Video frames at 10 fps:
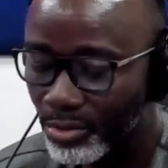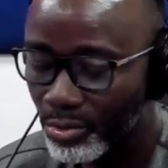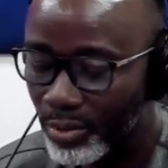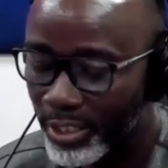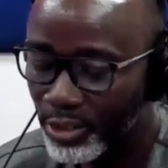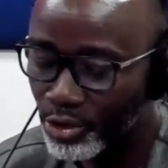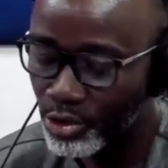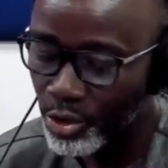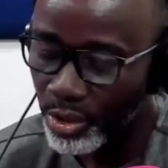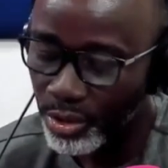to
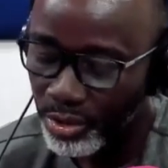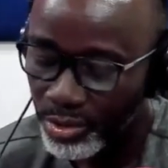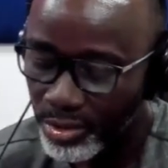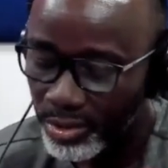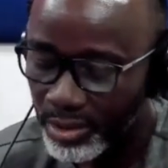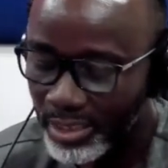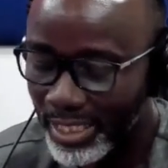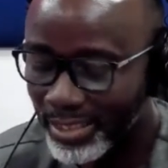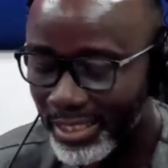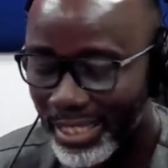ensure
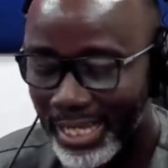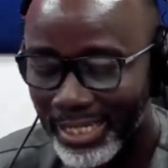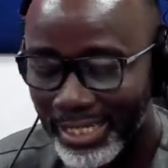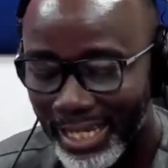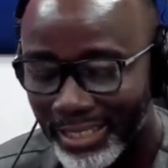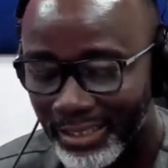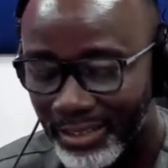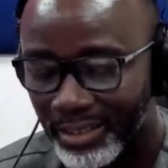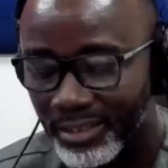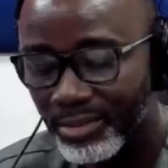that they align
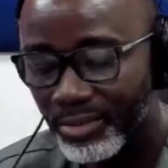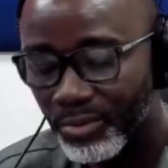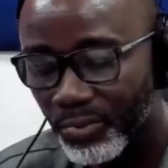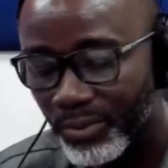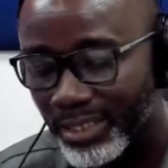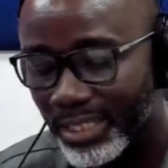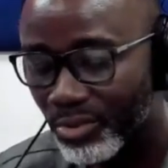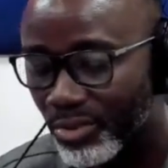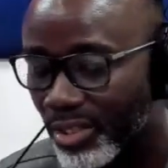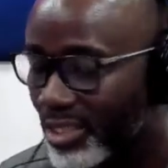with the
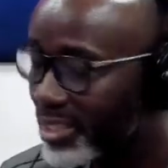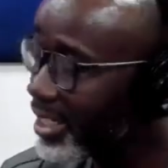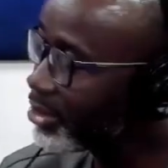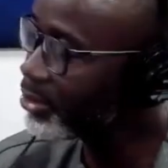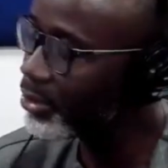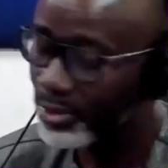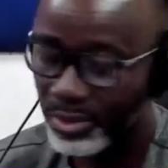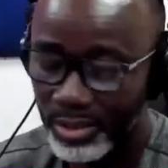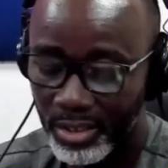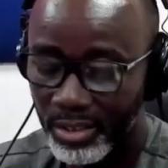educational goal.
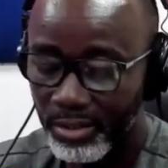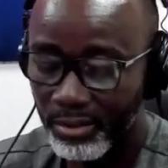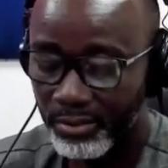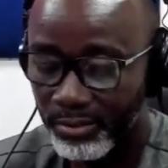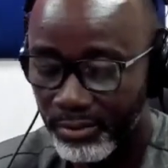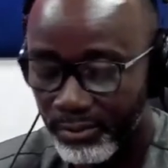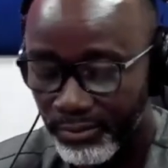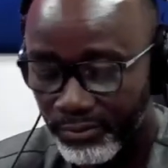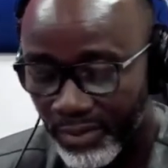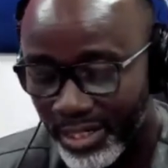
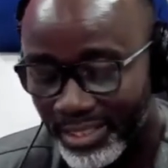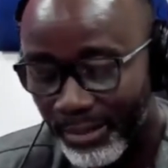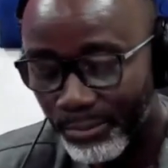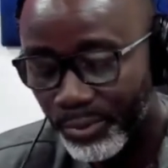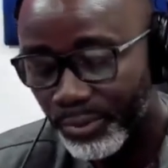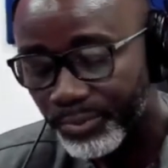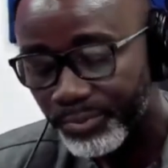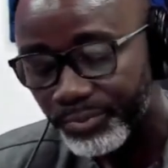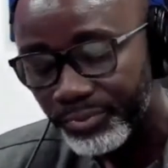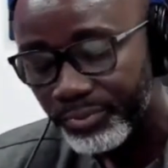For example,
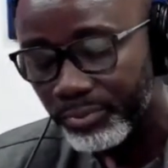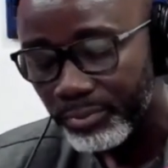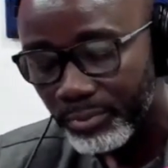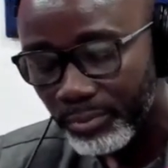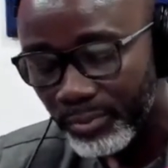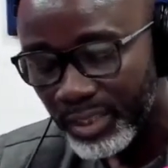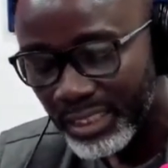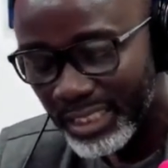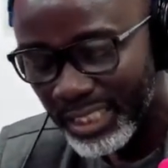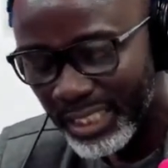
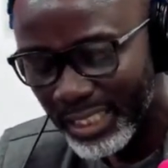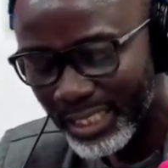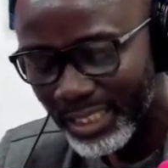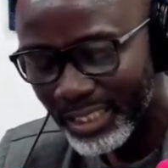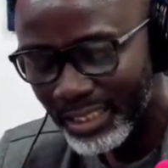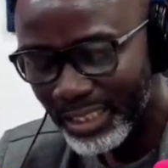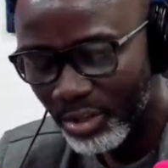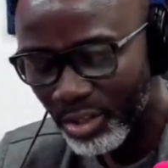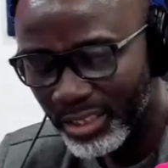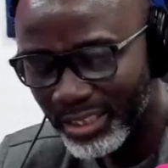the
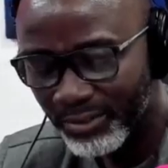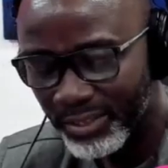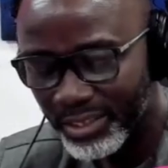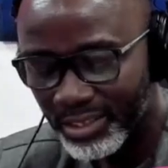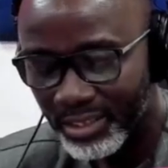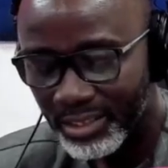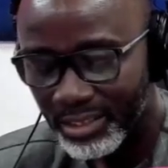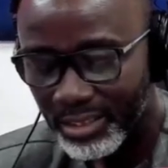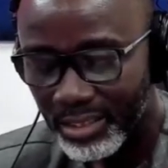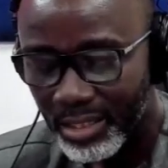cognitivist
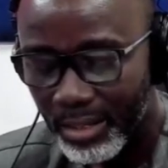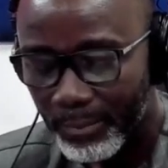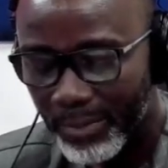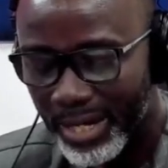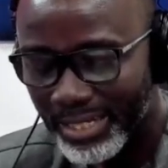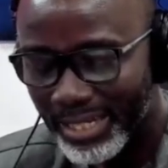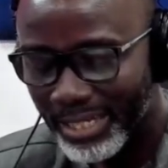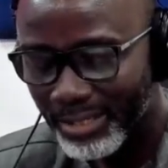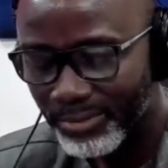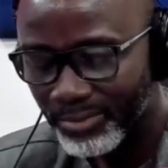
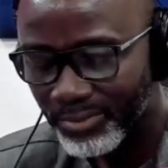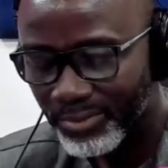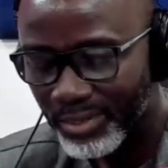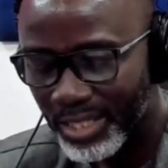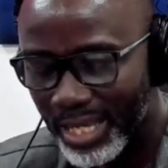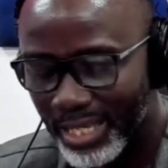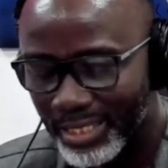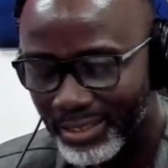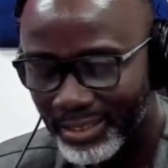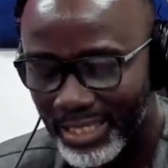paradigm
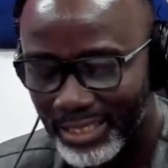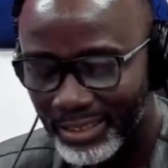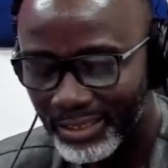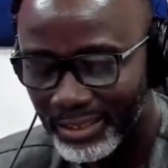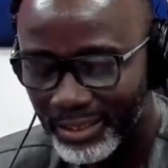has that